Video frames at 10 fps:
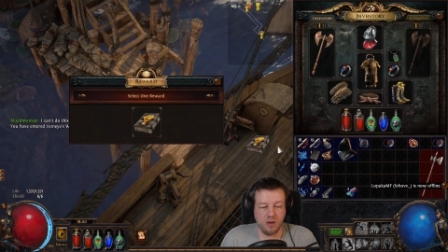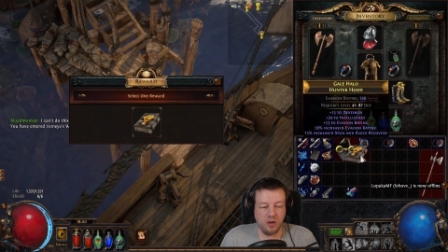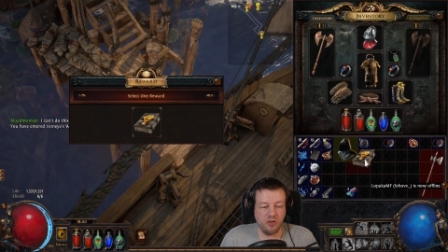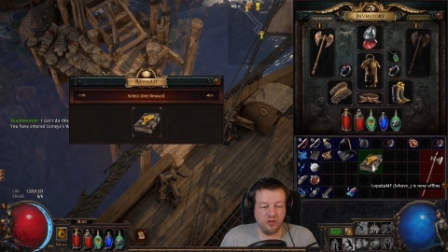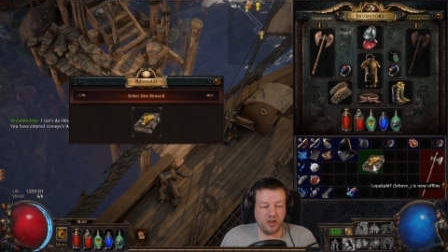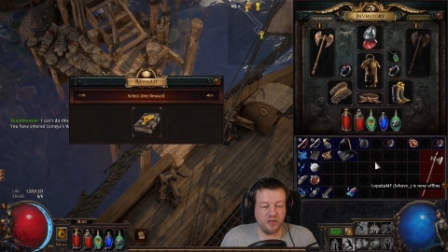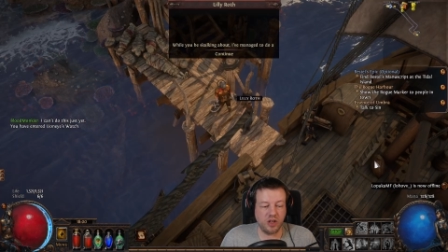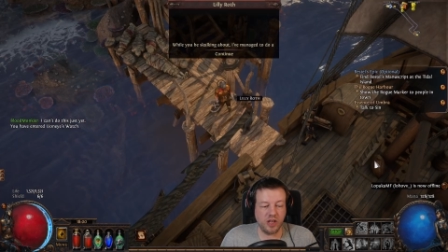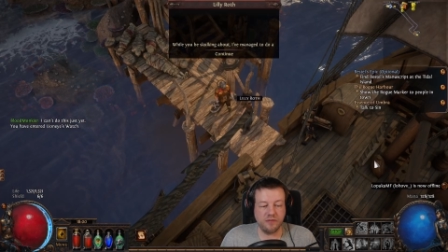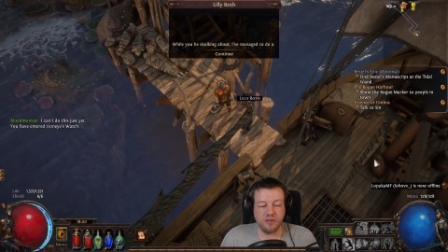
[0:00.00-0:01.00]
She's going
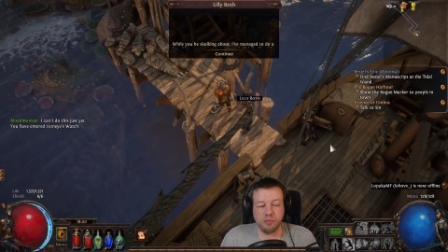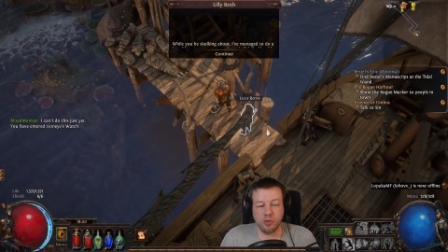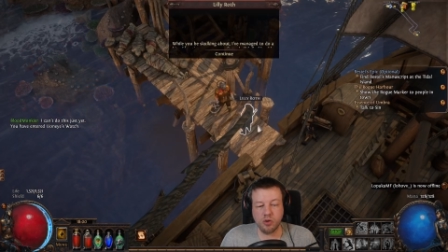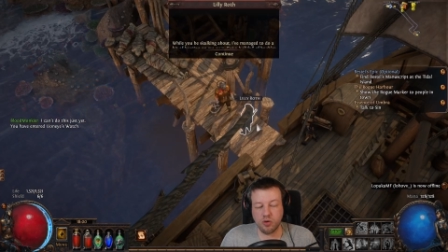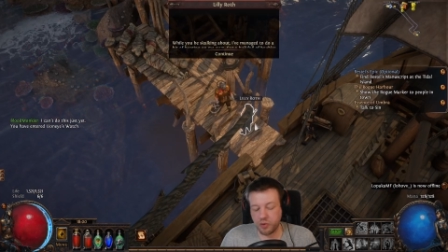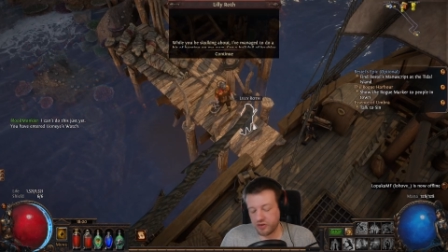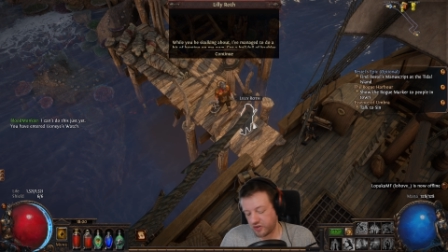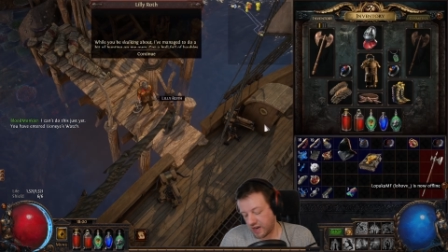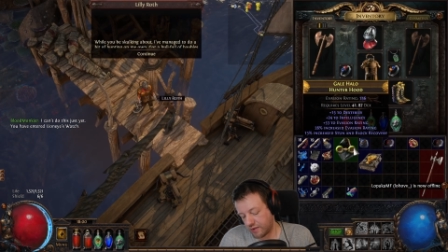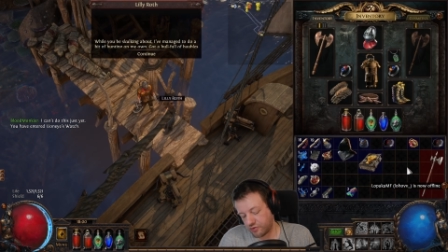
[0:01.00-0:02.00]
to give us a book, which
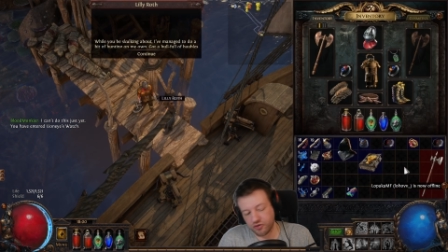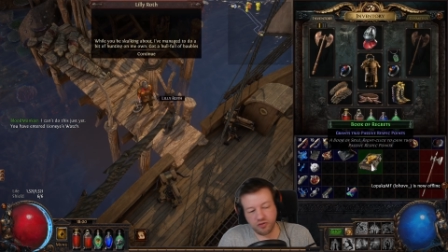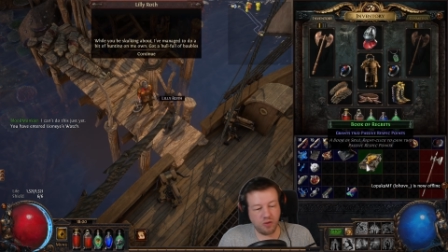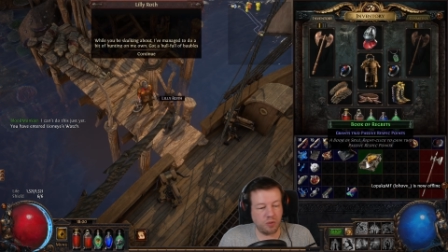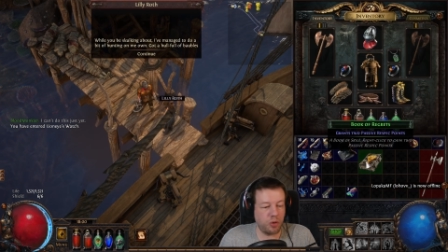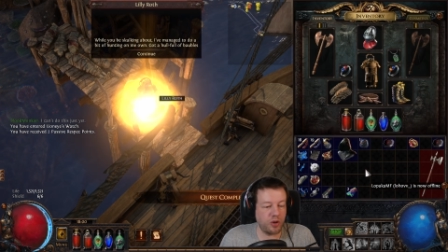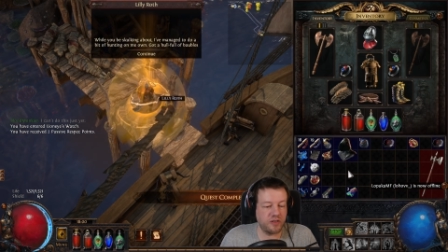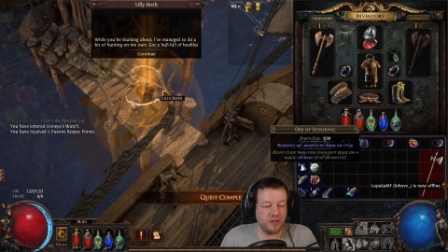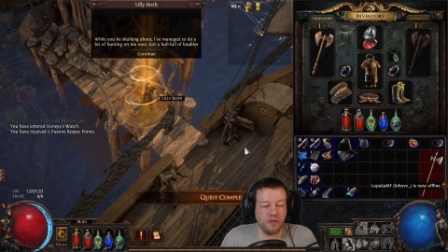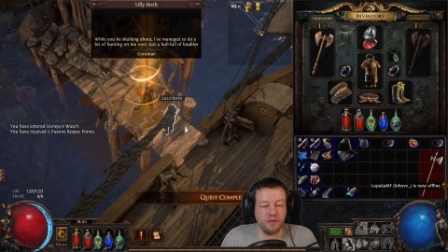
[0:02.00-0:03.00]
allows us to roll
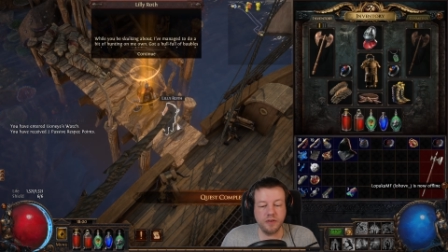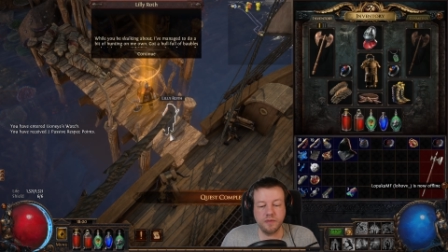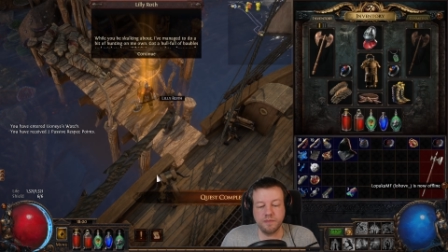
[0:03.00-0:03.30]
points off.